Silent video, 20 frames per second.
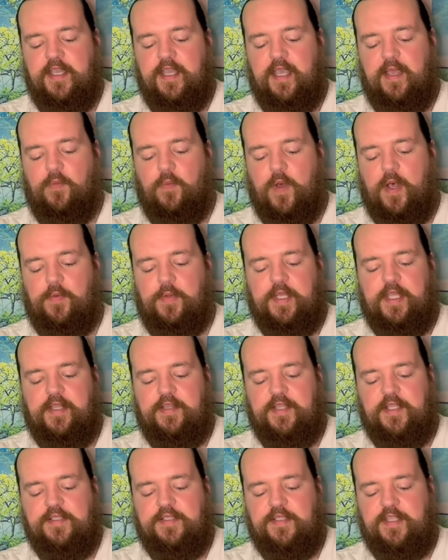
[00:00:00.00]
And while we get
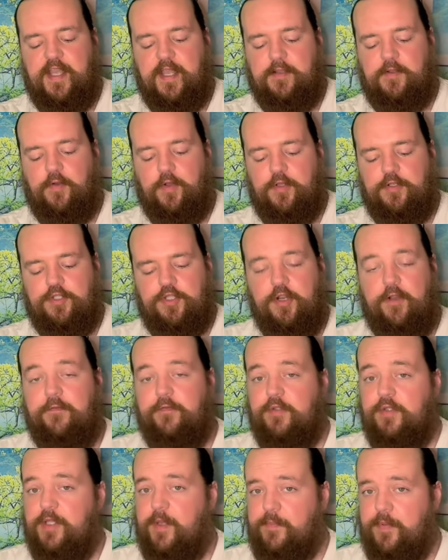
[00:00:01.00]
this deck all
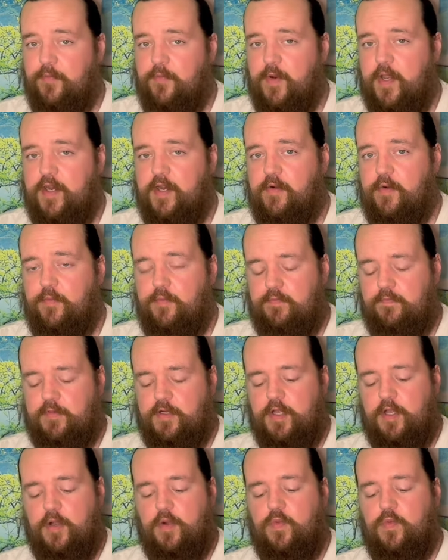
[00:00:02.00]
shuffled up and ready to
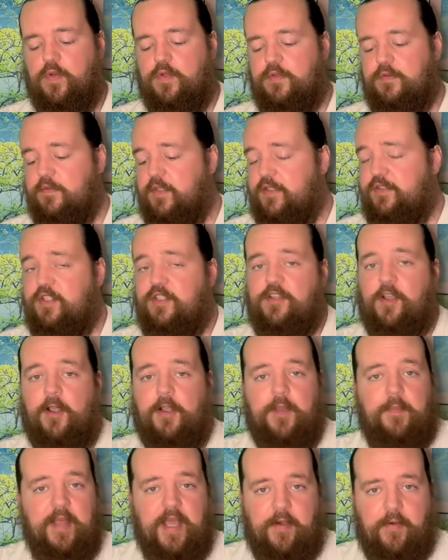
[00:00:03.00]
go, well, let's
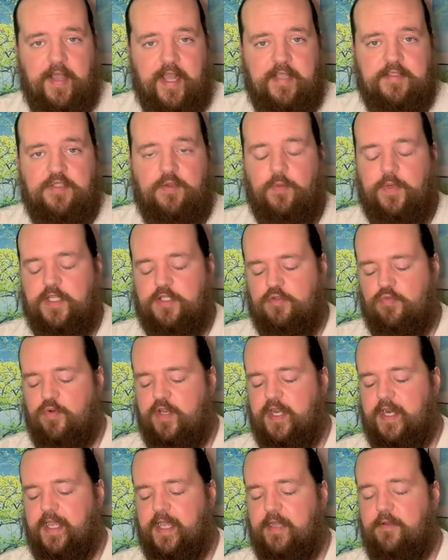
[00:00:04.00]
talk about last week's
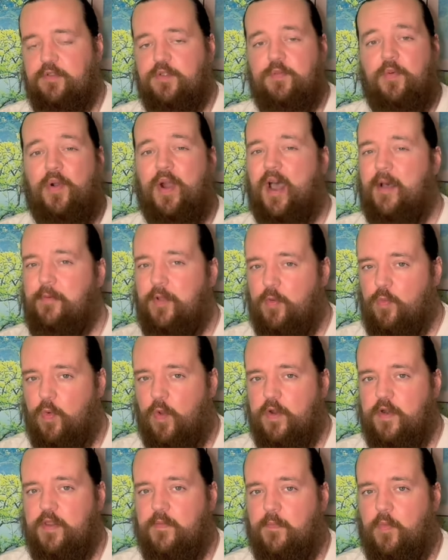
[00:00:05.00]
reading. It was probably
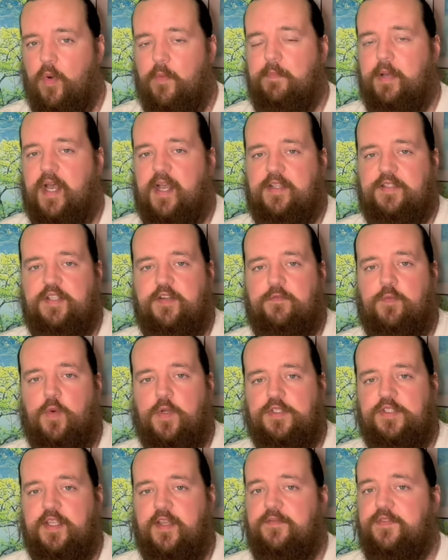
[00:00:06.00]
one of the more positive
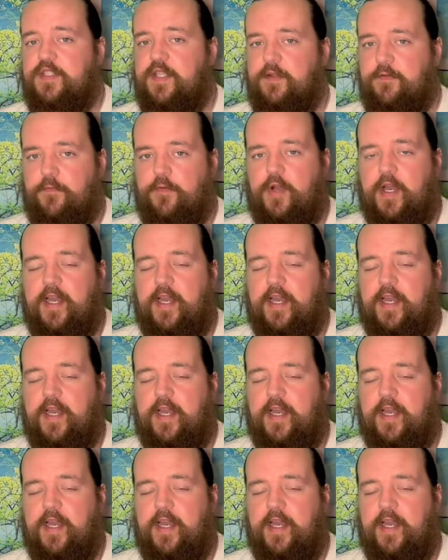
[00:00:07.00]
ones I've seen for